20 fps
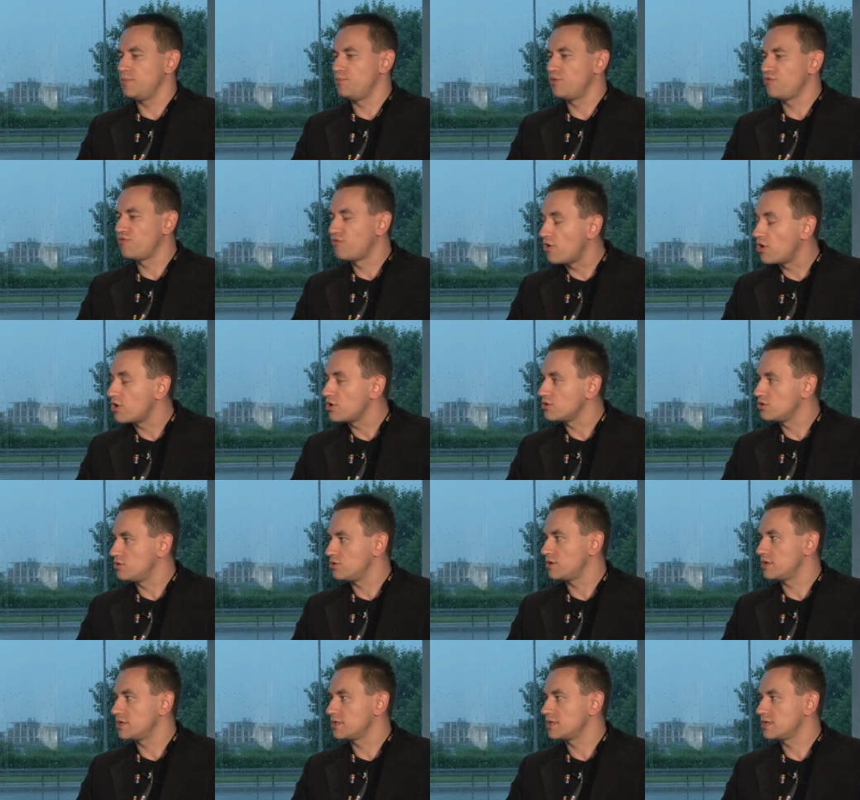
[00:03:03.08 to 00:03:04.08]
before you
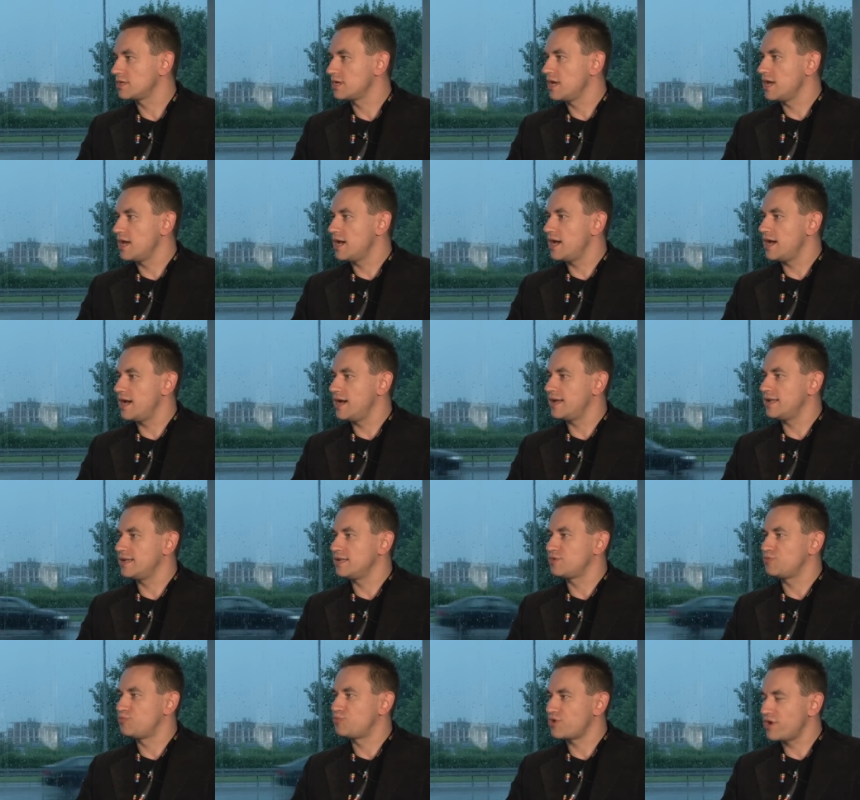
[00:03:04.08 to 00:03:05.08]
do it.
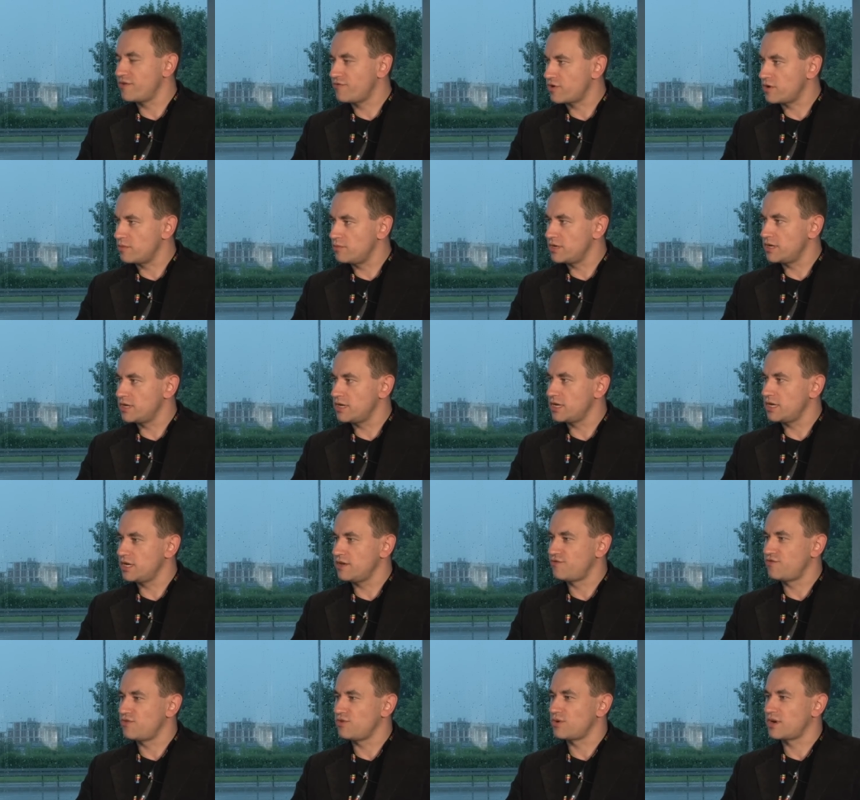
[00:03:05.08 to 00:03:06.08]
And preferably
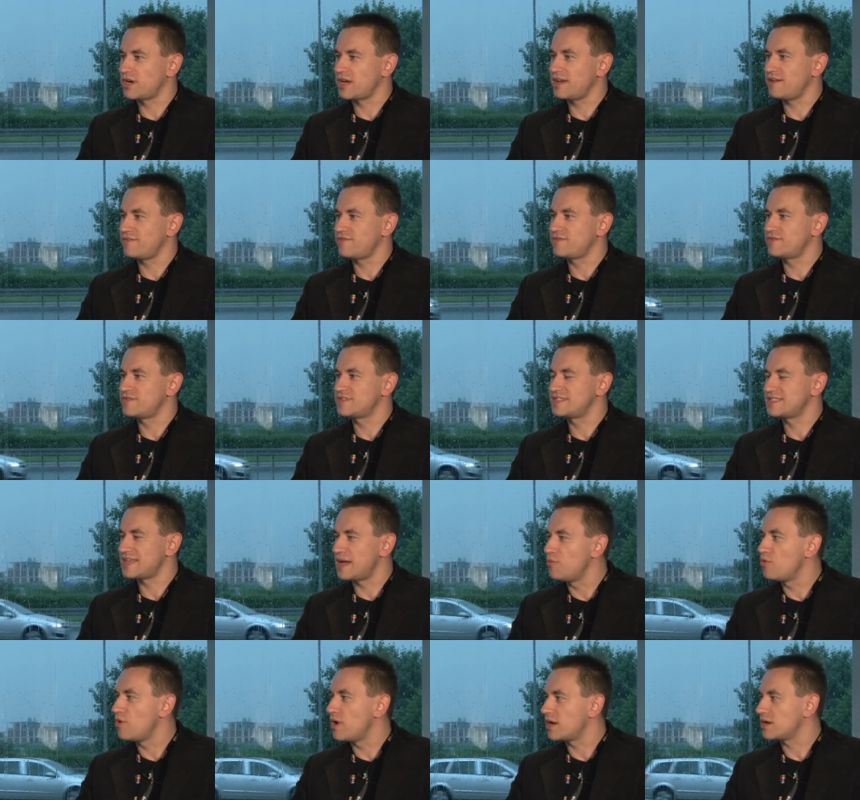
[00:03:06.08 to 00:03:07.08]
if you have
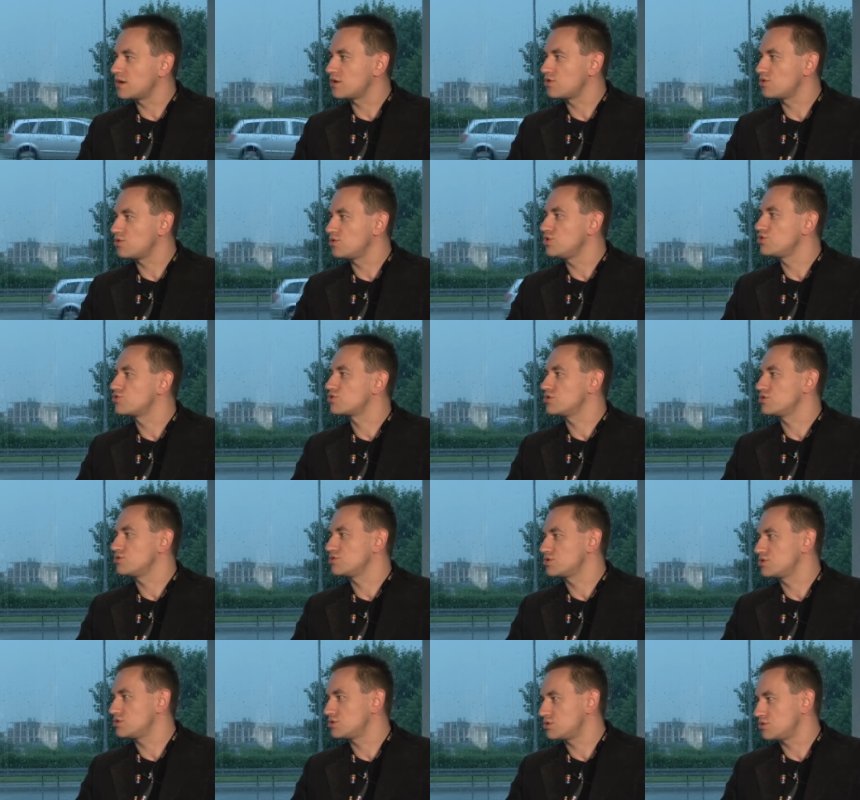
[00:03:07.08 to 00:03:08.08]
someone who
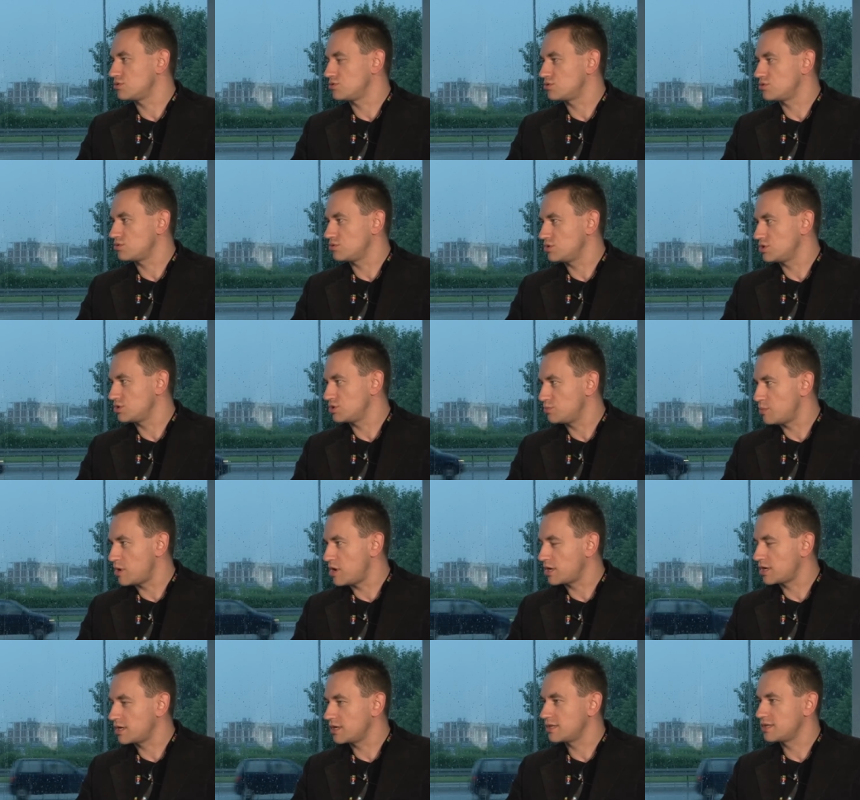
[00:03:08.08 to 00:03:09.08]
introduces you to this
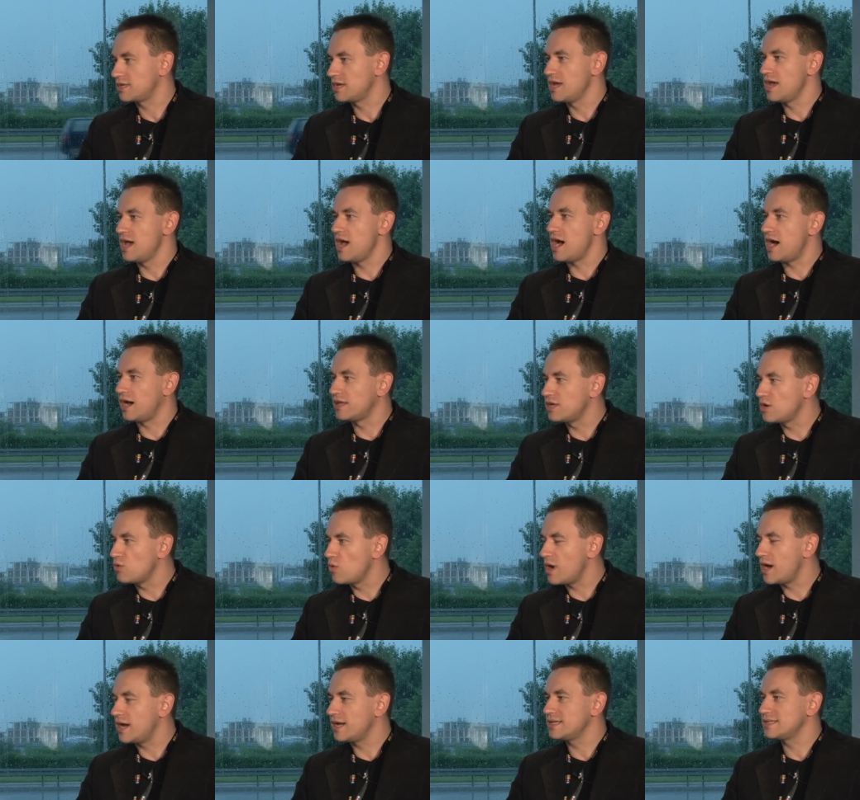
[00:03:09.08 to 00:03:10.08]
market.
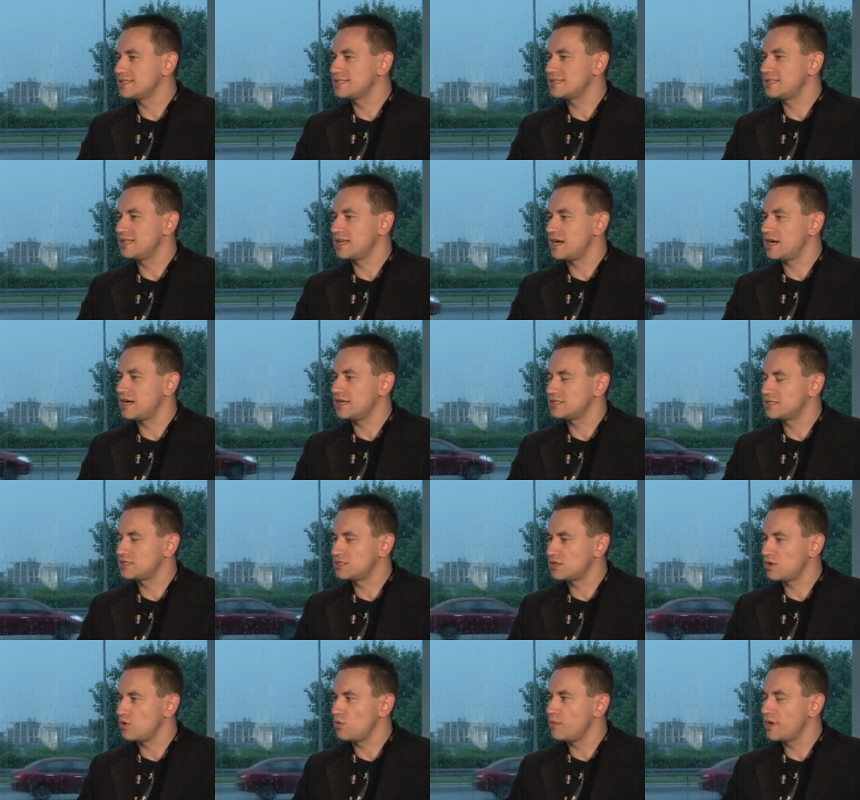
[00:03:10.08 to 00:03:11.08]
Otherwise, there are
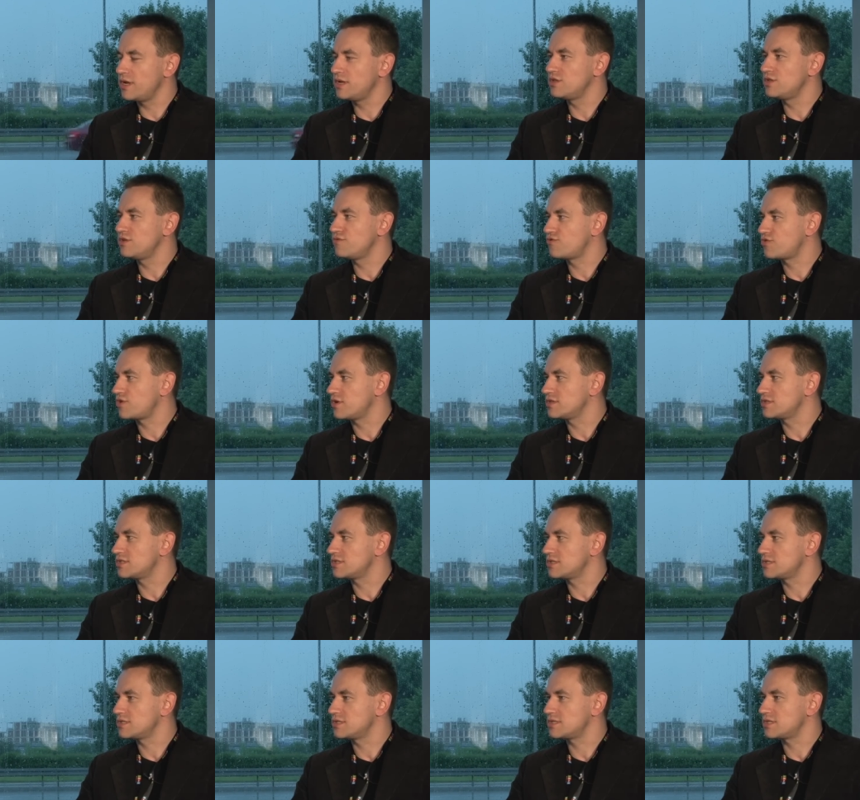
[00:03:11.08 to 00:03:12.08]
so many
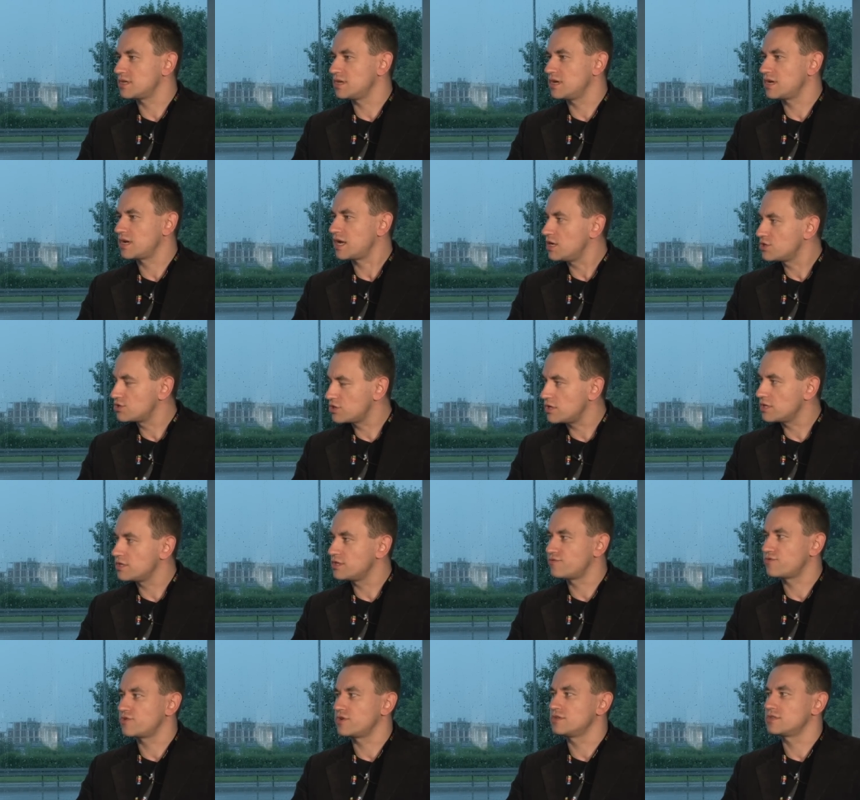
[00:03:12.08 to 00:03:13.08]
differences, cultural
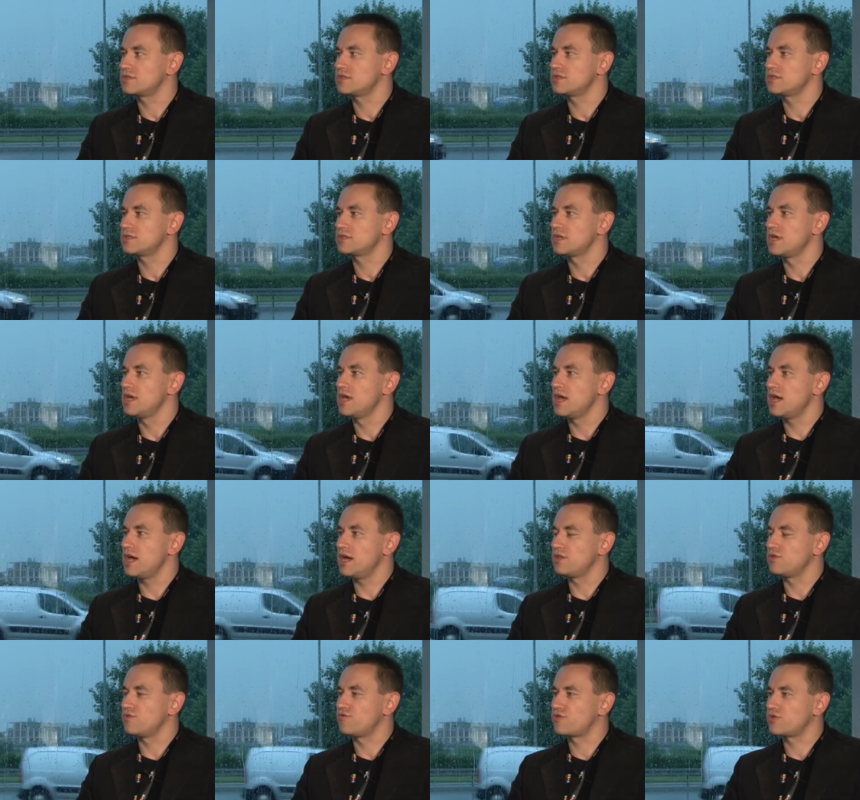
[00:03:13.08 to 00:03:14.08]
differences,
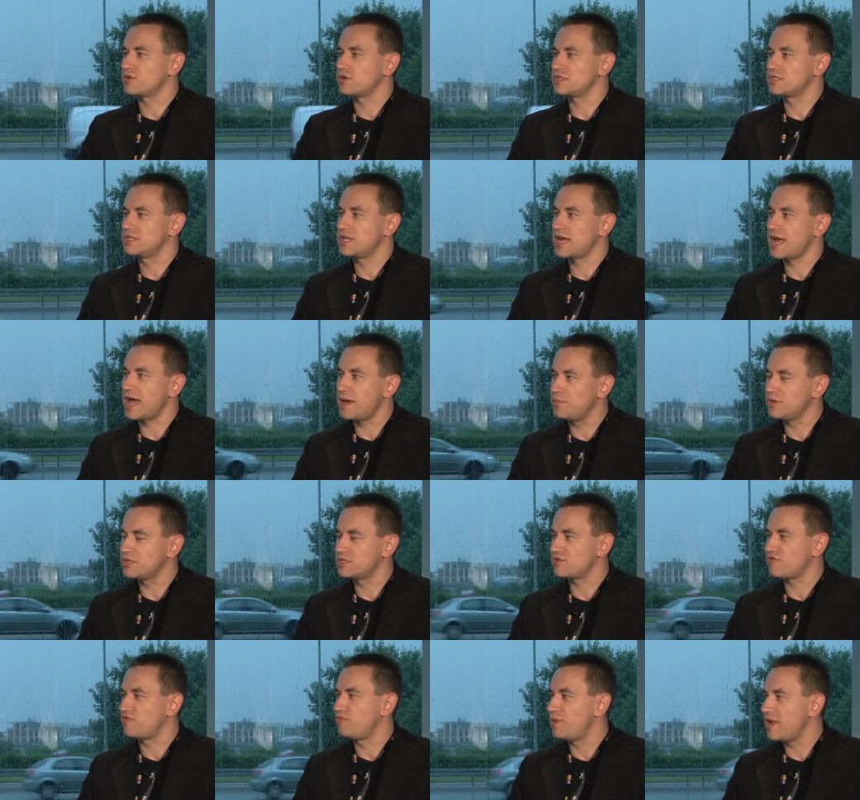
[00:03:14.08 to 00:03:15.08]
and of course the
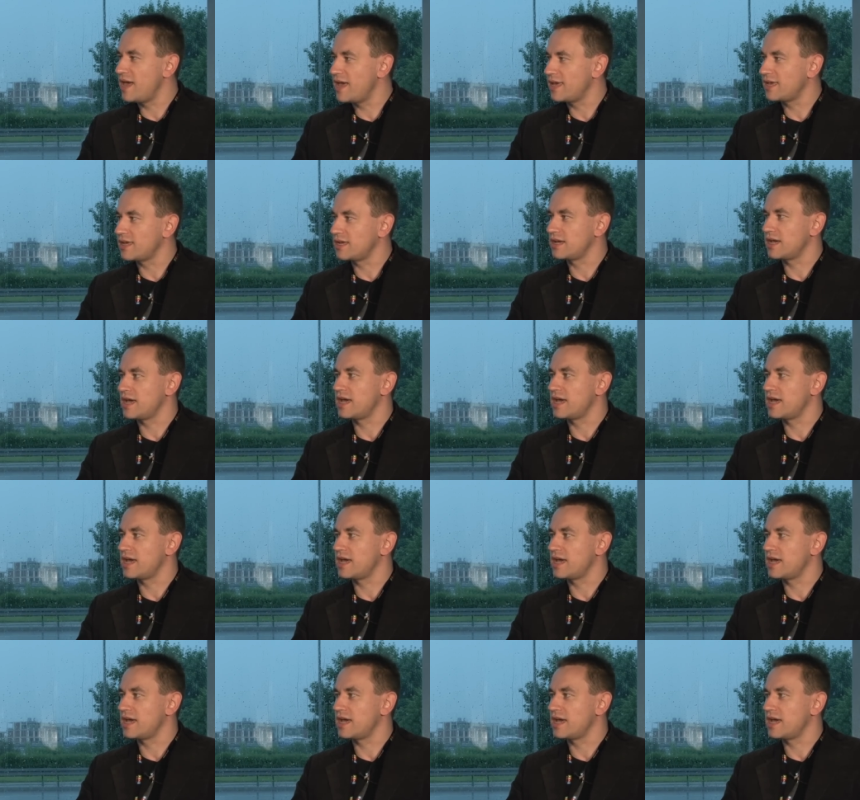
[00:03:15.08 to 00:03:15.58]
habits of playing